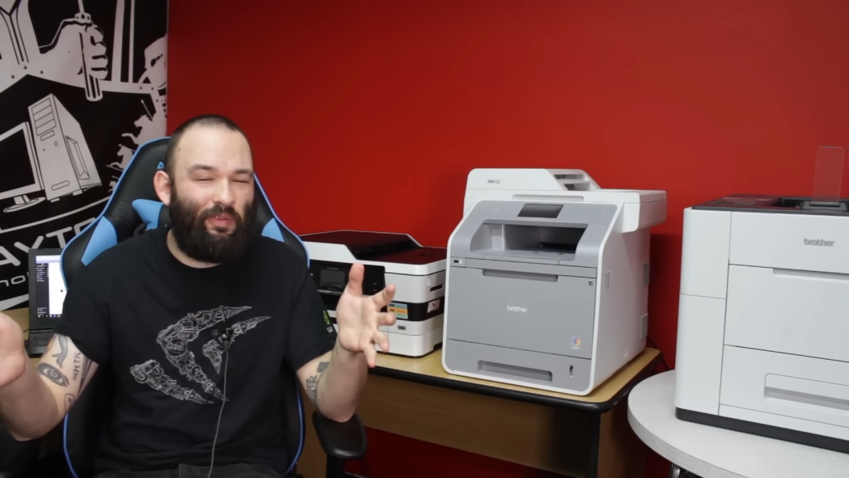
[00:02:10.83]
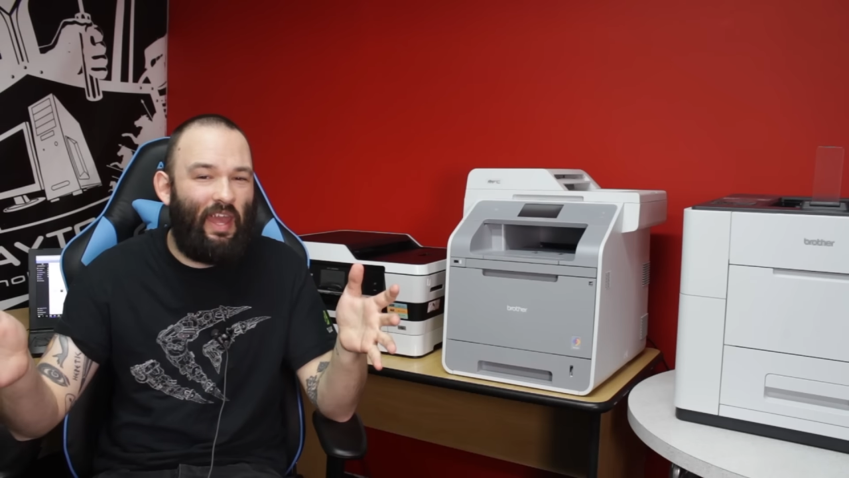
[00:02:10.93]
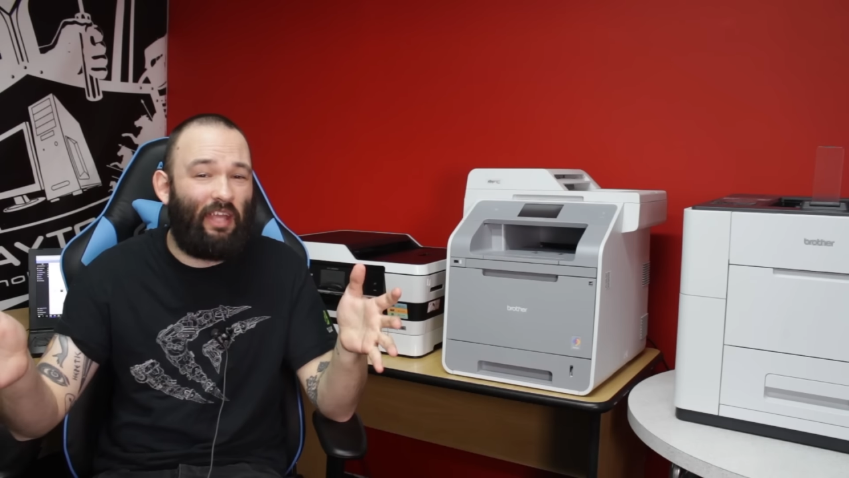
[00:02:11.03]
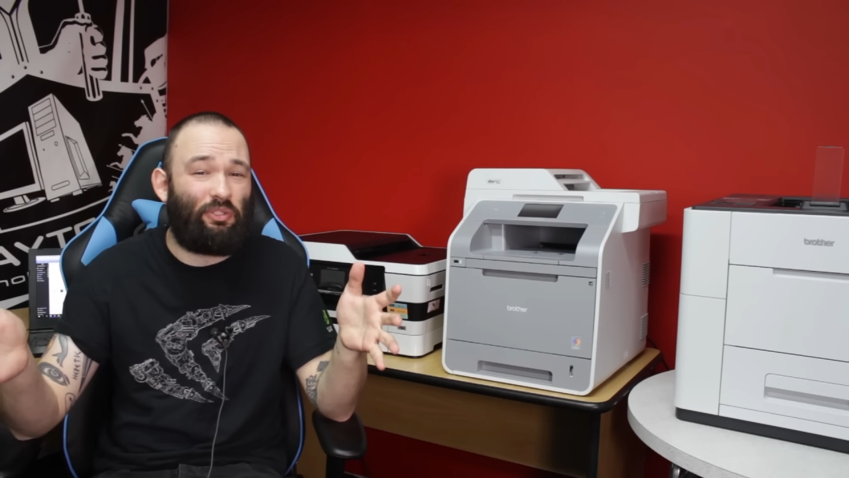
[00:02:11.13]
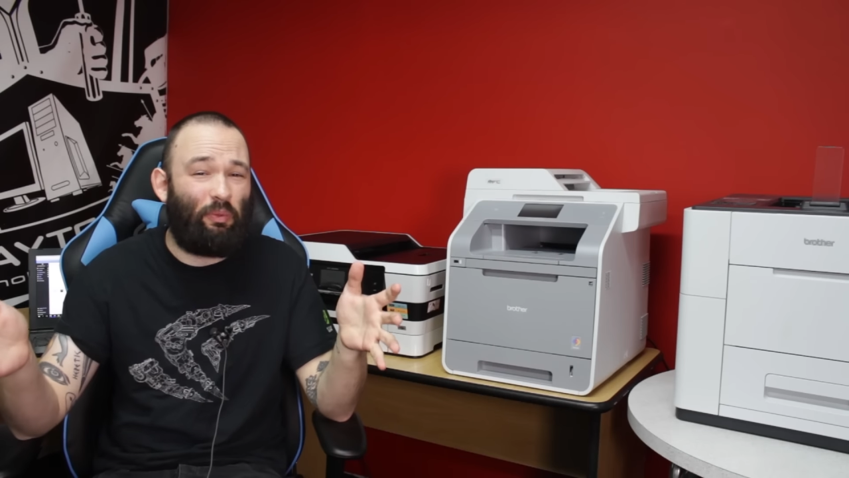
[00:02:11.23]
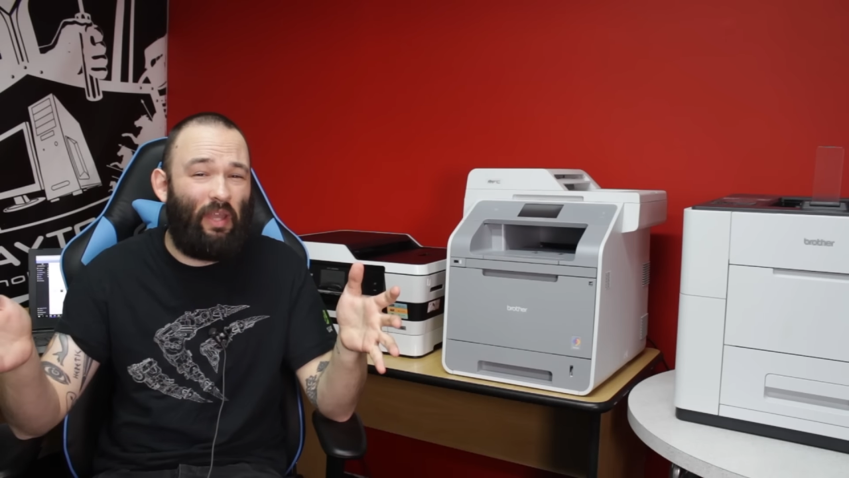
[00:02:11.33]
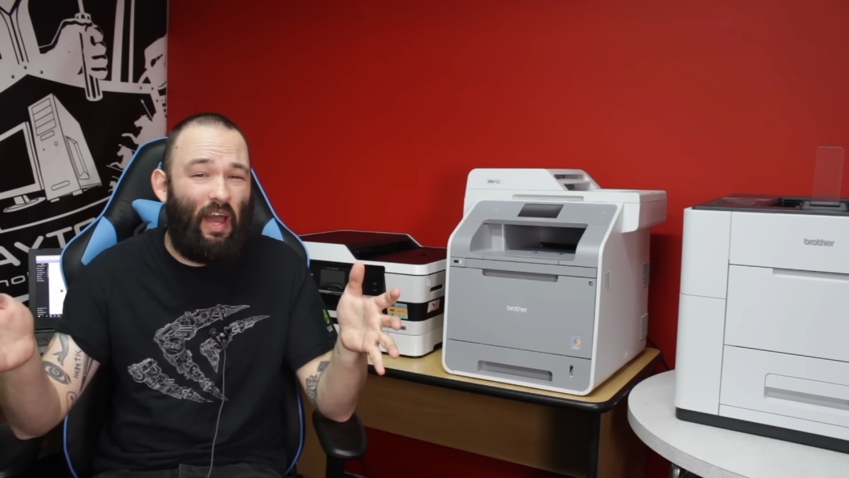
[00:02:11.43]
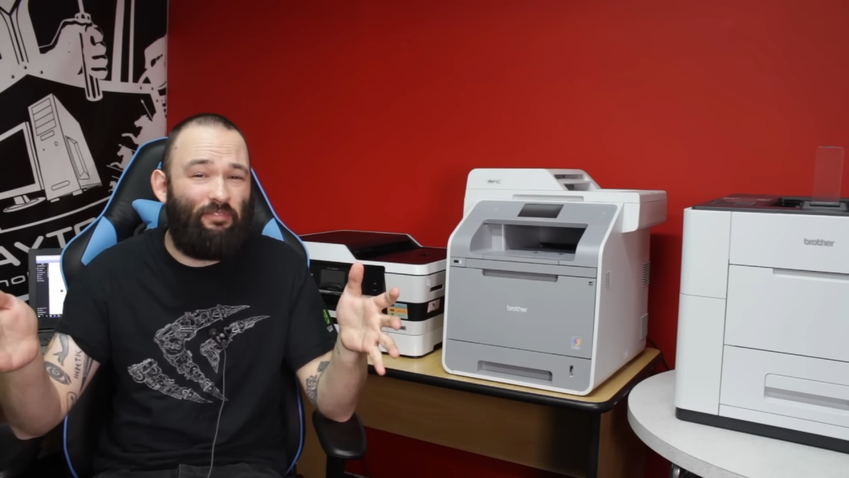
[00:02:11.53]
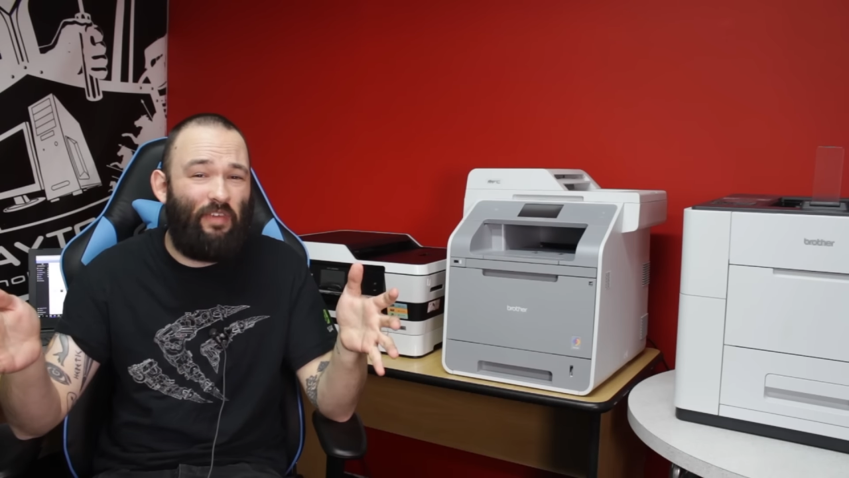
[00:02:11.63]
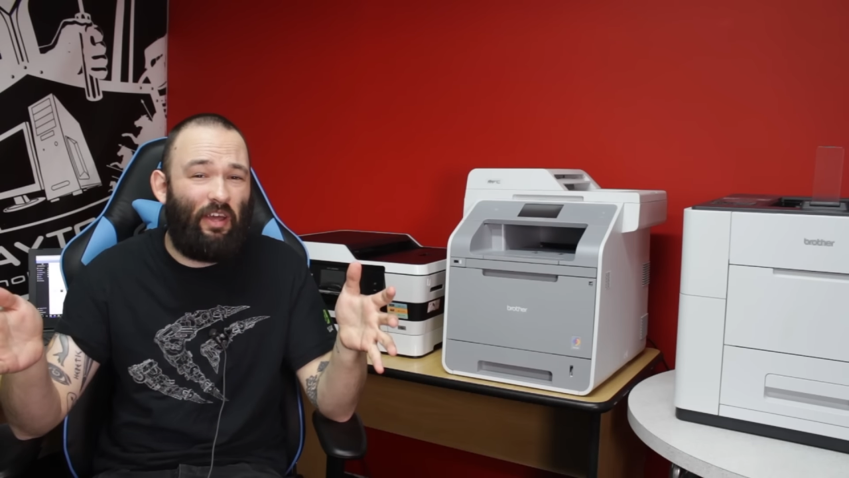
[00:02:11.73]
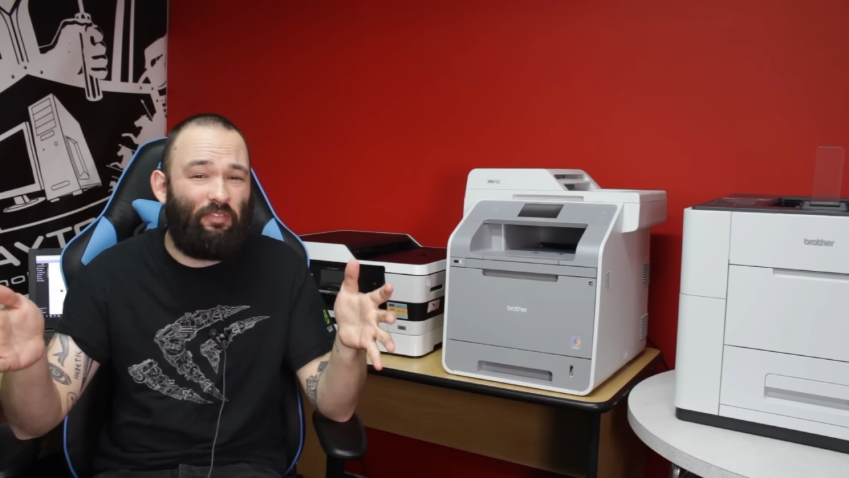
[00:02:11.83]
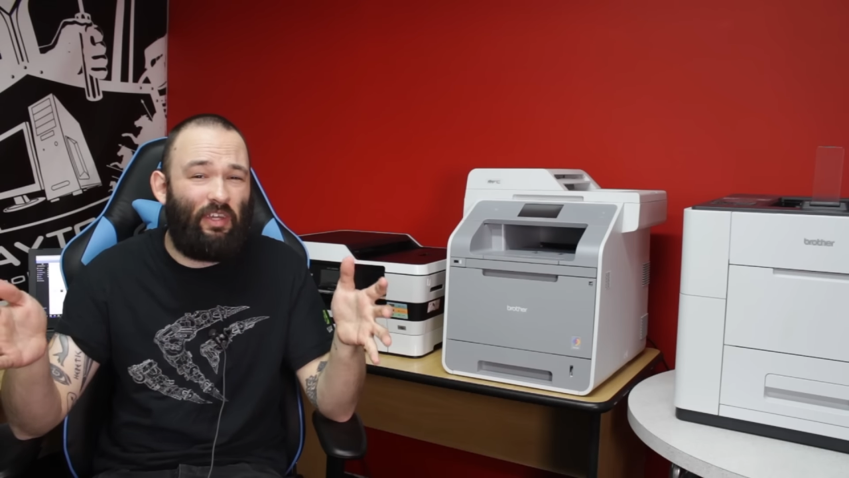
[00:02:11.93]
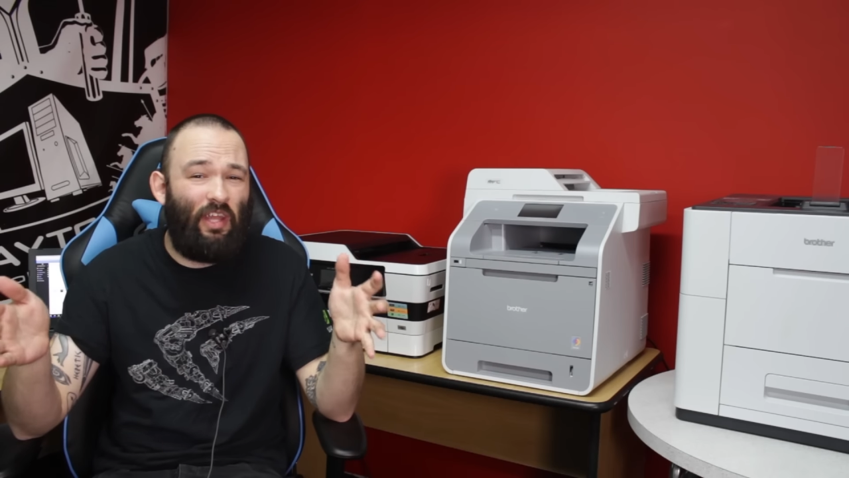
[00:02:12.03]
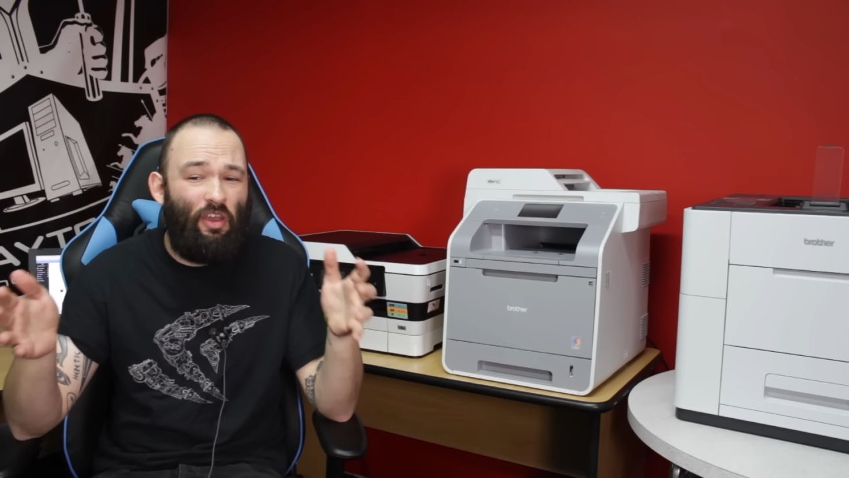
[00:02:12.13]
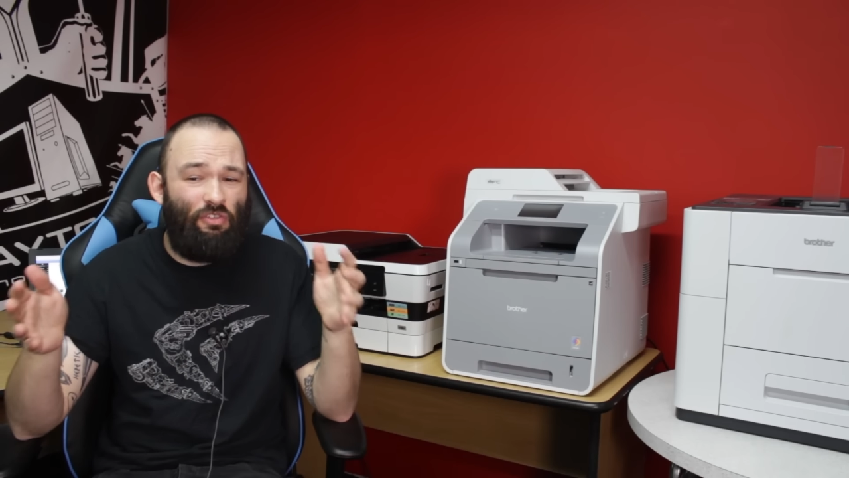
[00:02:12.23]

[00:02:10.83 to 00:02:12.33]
the actual life out of it.